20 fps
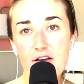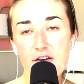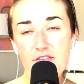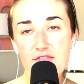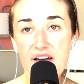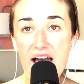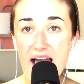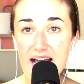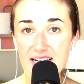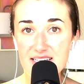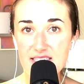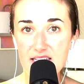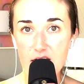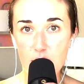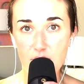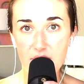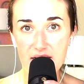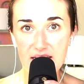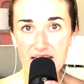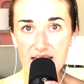facts that I
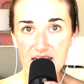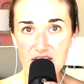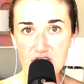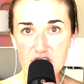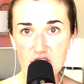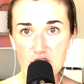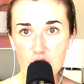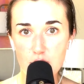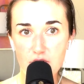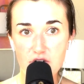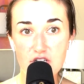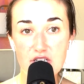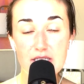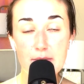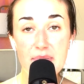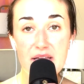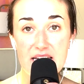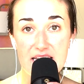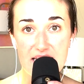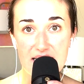want to get into, or just
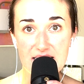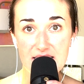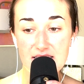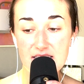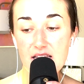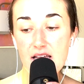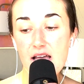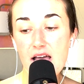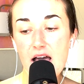opinions